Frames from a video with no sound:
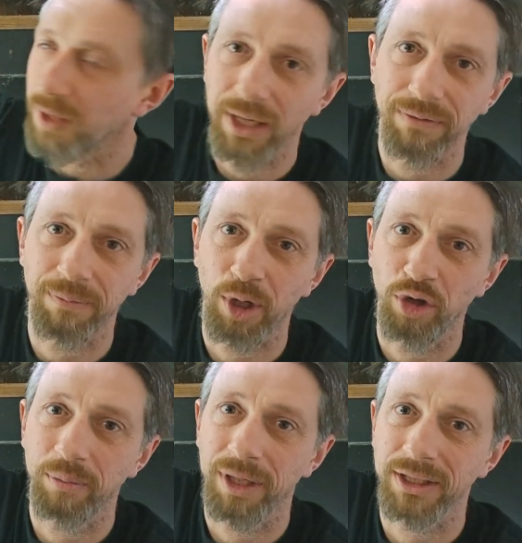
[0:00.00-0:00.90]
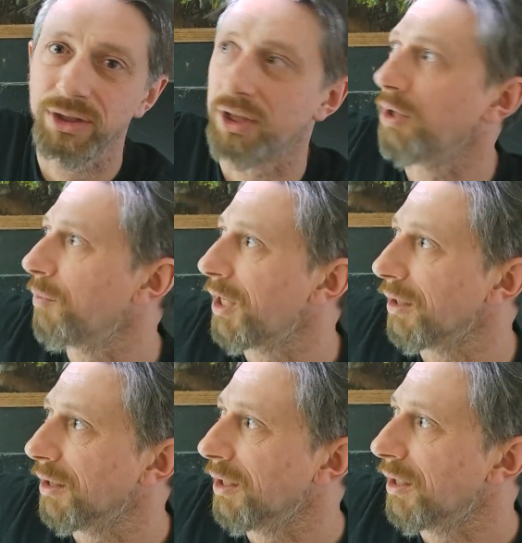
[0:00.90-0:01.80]
if the floating plants are doing well,
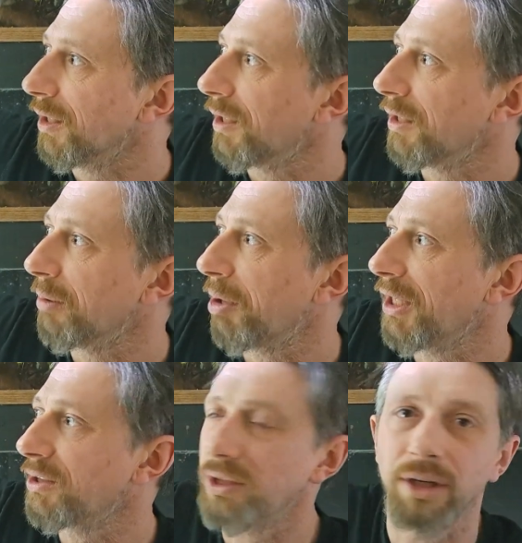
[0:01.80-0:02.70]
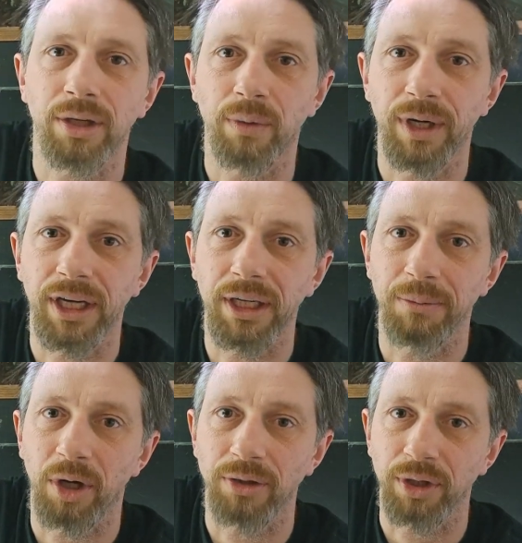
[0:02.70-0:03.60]
and the plants in our
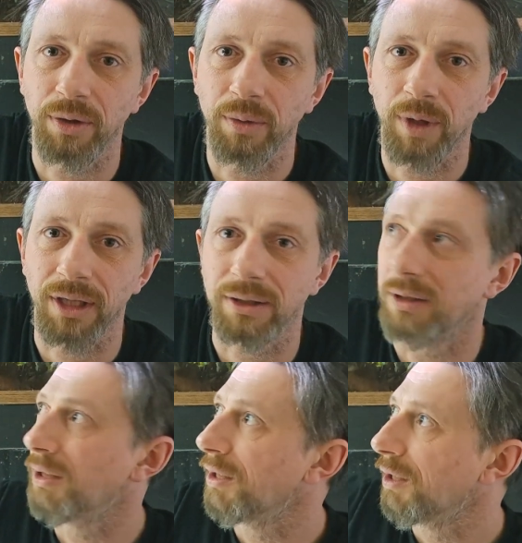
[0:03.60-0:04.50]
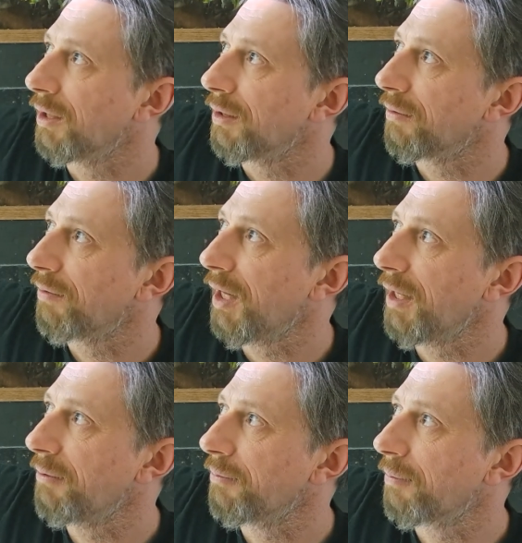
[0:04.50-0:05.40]
aquarium aren't doing well,
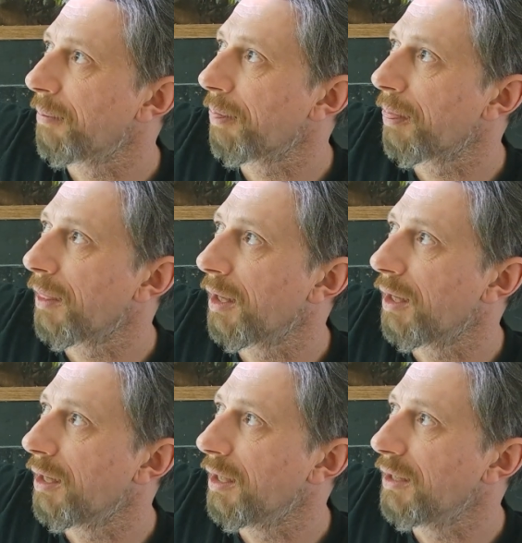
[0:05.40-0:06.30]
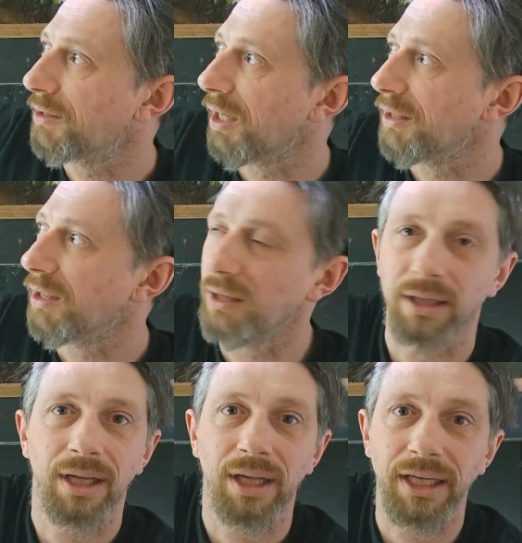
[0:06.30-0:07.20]
then it's either
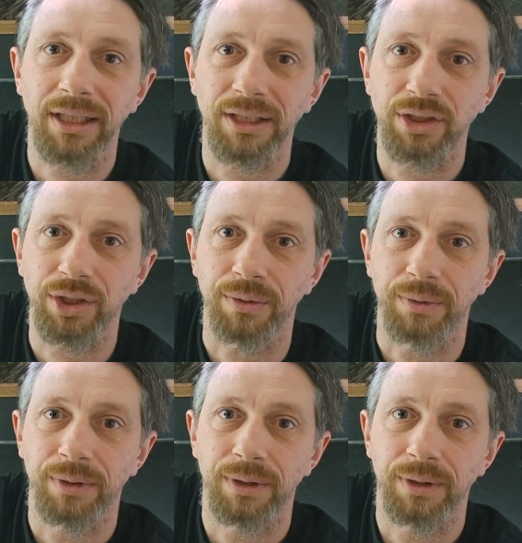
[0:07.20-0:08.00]
a lighting issue,